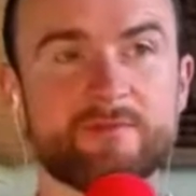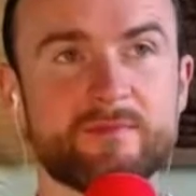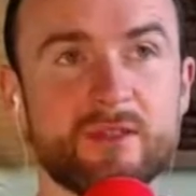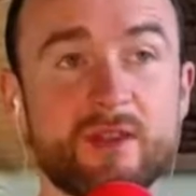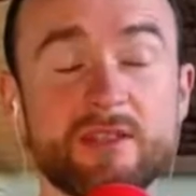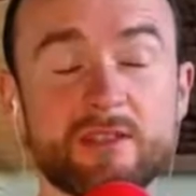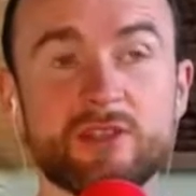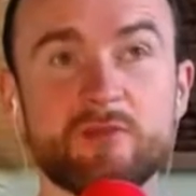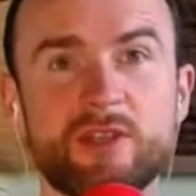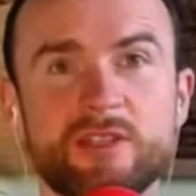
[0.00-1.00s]
it is a
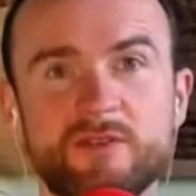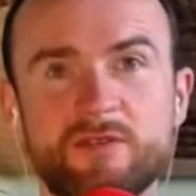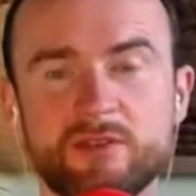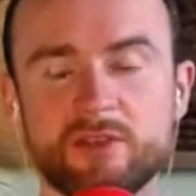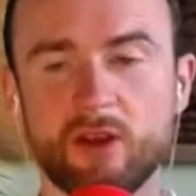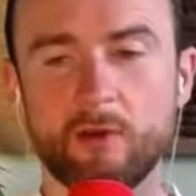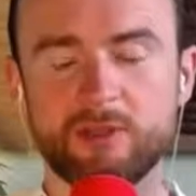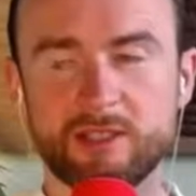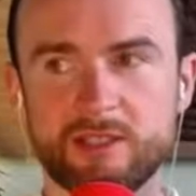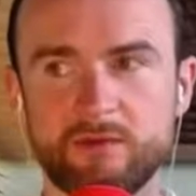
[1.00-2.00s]
subjective view. It's not an
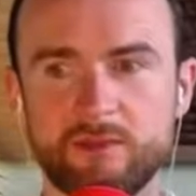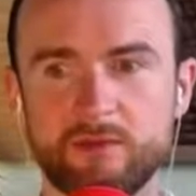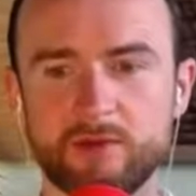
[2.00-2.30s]
objective view,